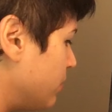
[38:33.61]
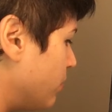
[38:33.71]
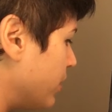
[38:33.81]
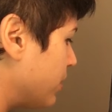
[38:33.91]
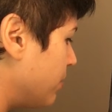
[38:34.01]

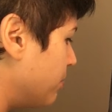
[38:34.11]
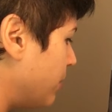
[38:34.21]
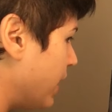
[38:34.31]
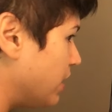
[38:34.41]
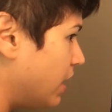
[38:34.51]
with
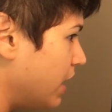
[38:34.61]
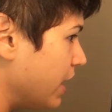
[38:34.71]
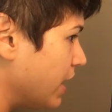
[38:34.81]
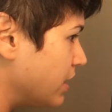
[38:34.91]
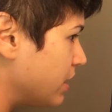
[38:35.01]
my
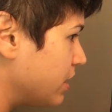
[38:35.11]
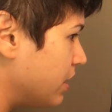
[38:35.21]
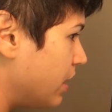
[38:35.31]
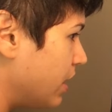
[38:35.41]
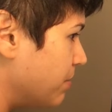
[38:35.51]
line,
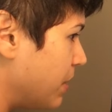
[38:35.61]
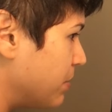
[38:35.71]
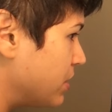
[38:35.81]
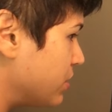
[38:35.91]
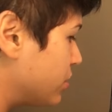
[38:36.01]
um, I'm
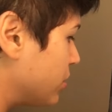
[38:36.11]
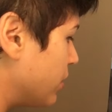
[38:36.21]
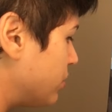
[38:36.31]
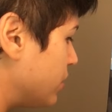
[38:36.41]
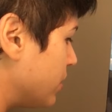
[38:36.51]
going to
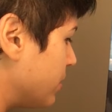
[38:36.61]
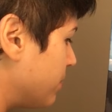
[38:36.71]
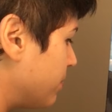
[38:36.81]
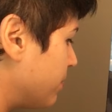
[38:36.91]
start to